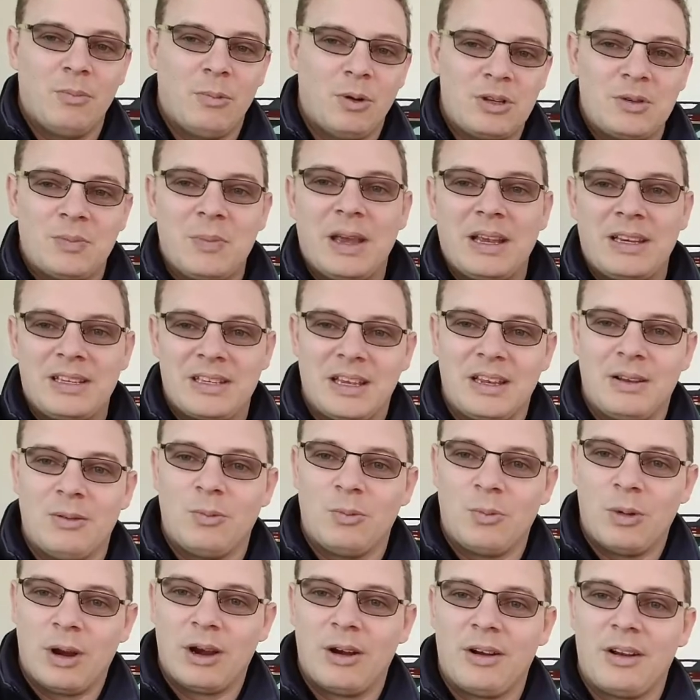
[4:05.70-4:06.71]
which makes it
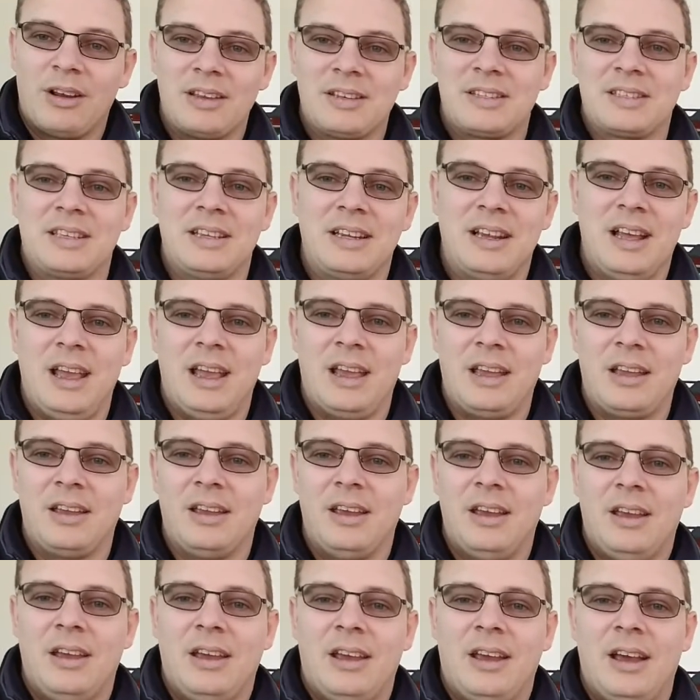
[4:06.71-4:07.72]
where it is today.
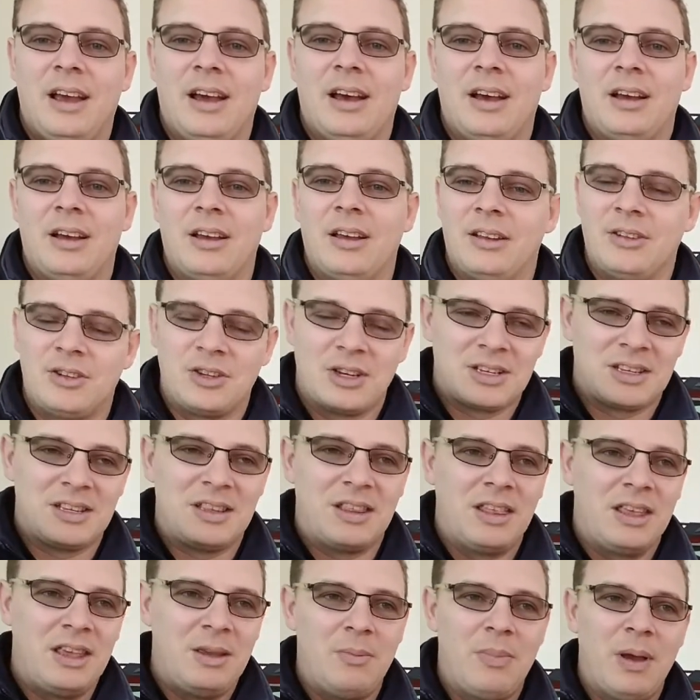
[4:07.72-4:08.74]
Just
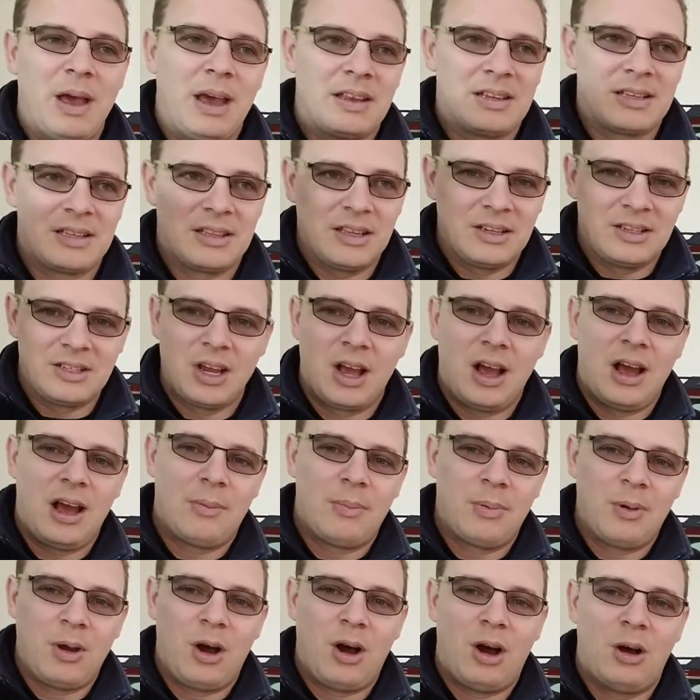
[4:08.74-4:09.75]
the best, the
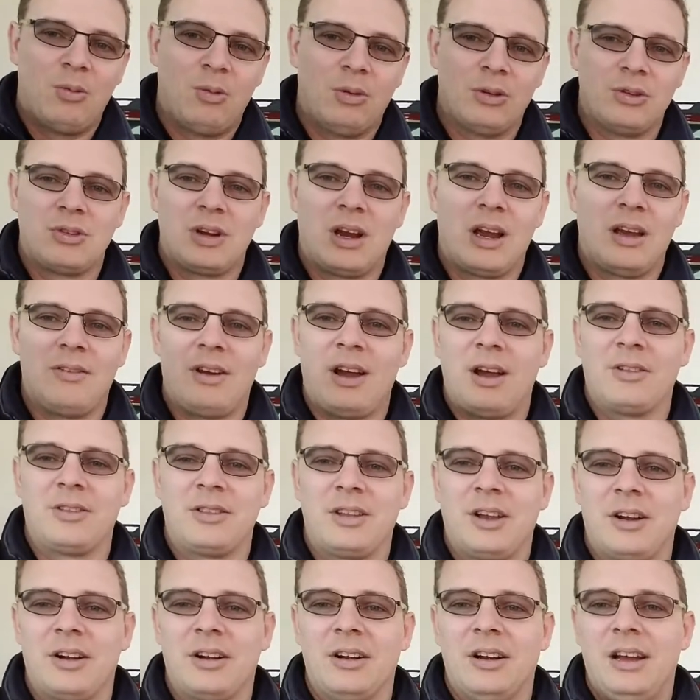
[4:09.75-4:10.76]
top all-wheel drive
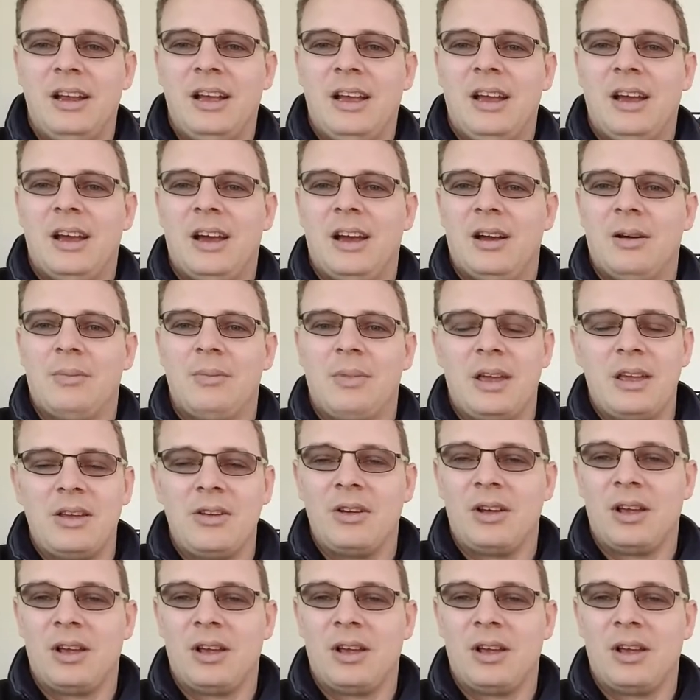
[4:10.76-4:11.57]
out there that